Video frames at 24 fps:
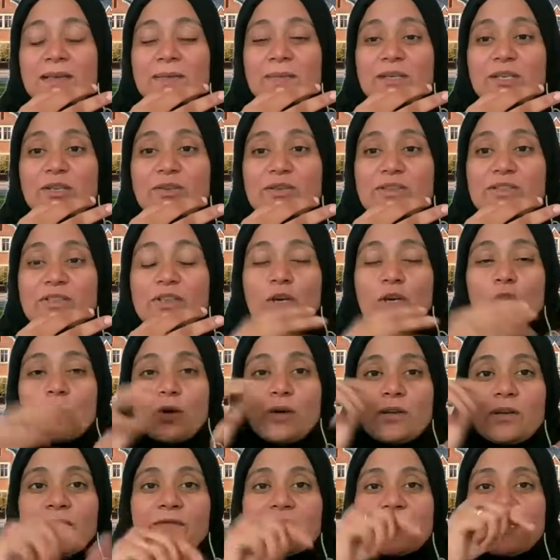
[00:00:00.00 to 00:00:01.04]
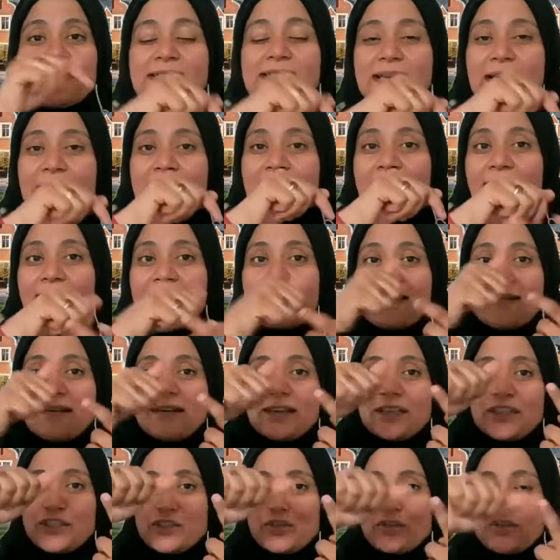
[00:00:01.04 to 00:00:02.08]
because all of these are
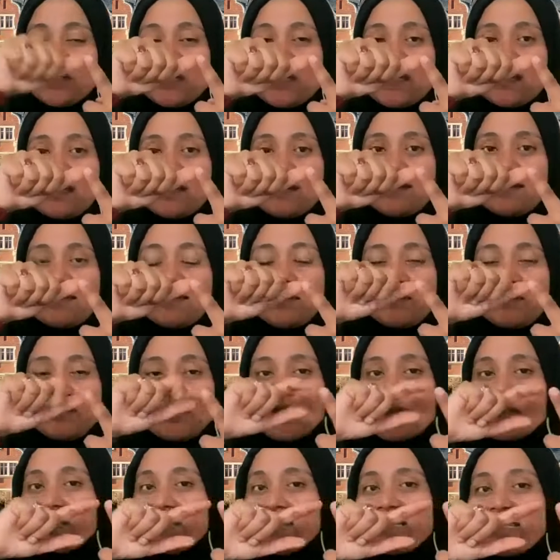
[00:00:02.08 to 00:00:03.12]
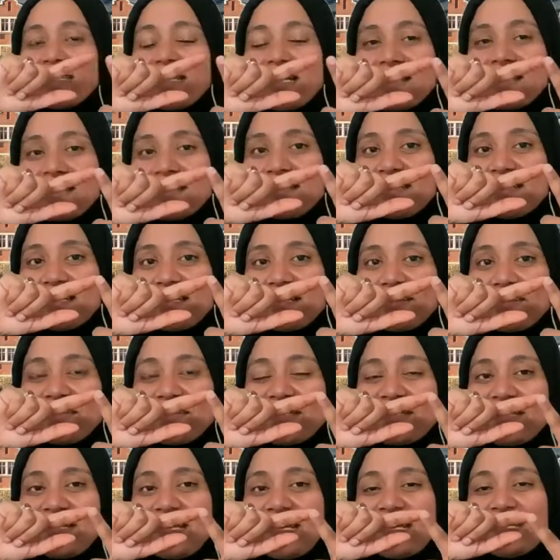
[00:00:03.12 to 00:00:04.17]
unique. They've got a start time and
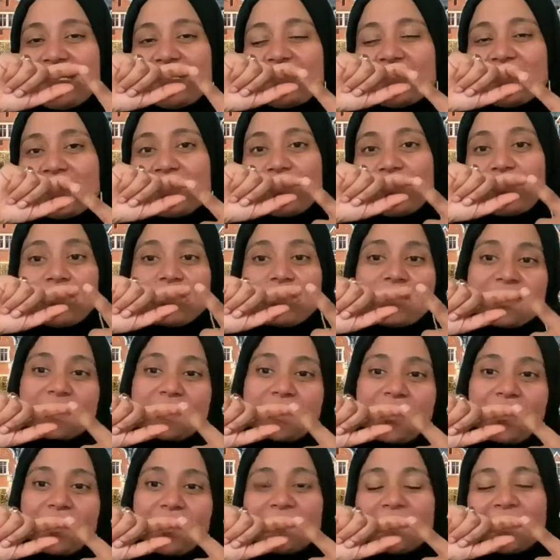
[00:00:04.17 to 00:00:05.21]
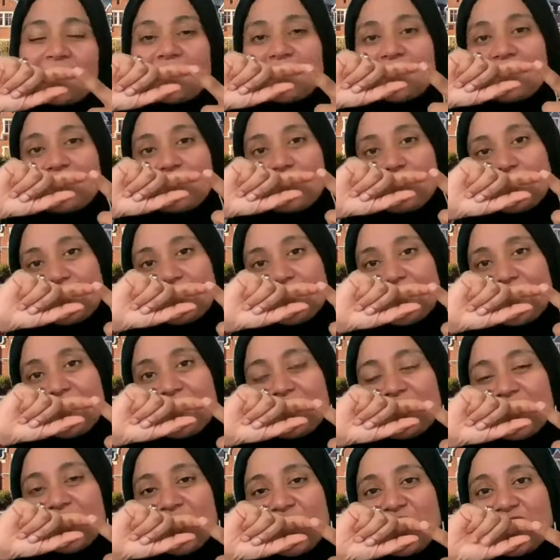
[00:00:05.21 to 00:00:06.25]
an end time, or a start date or an
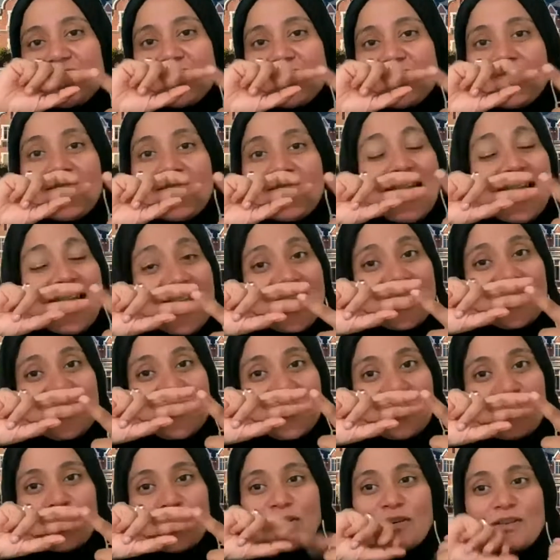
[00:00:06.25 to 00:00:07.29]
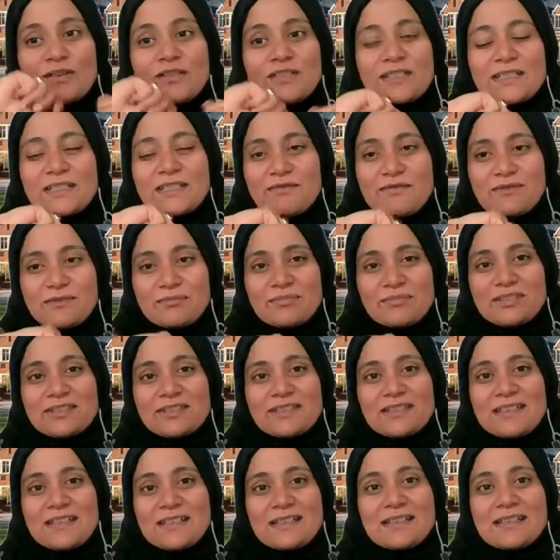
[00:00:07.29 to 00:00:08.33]
end date, and they've got a deliverable.
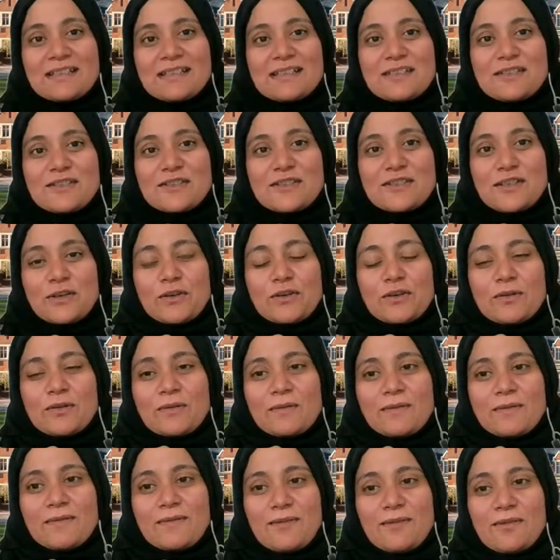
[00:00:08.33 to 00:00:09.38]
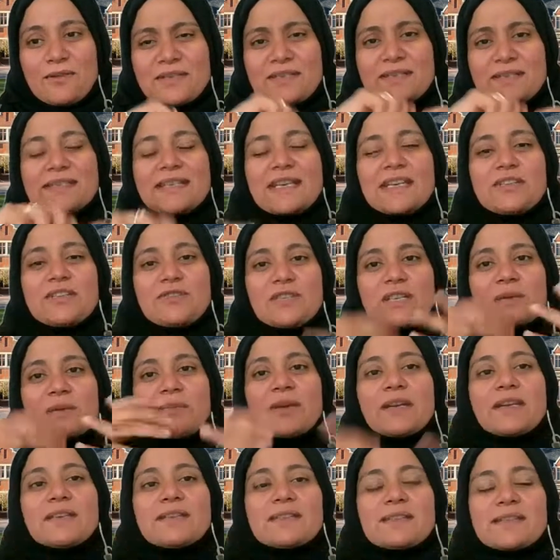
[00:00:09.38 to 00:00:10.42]
So on a day-to-day
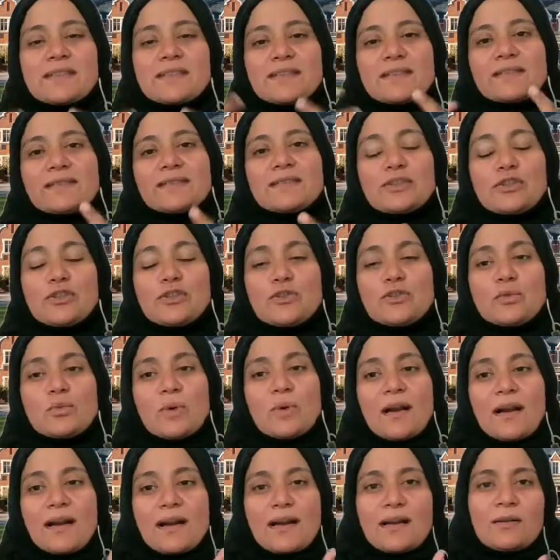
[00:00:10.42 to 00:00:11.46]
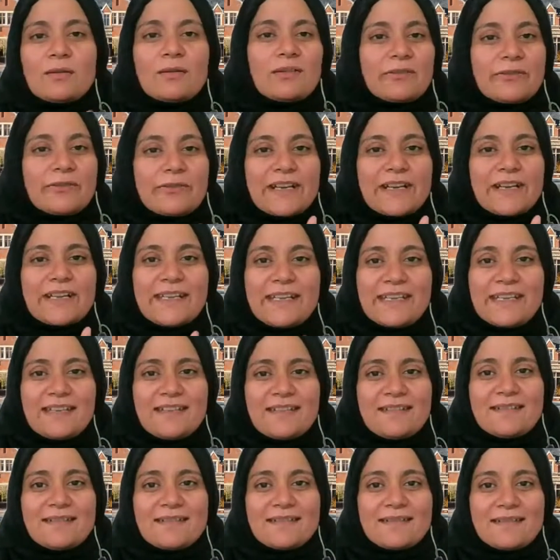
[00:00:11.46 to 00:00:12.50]
basis, you are already
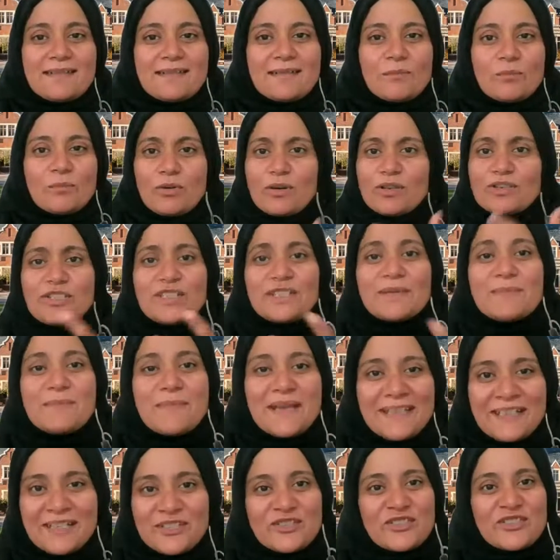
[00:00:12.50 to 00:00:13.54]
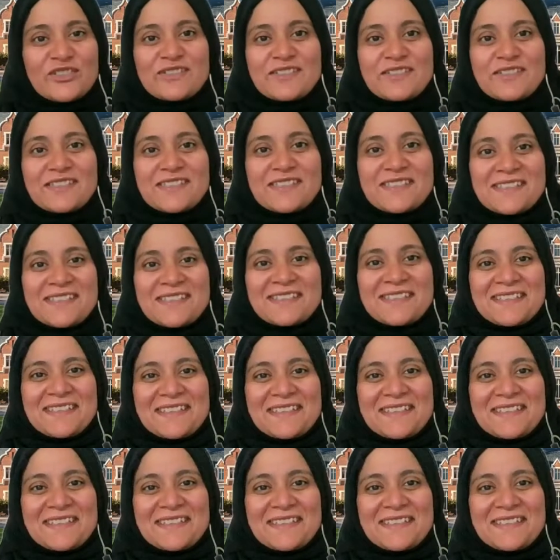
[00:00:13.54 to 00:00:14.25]
project managers.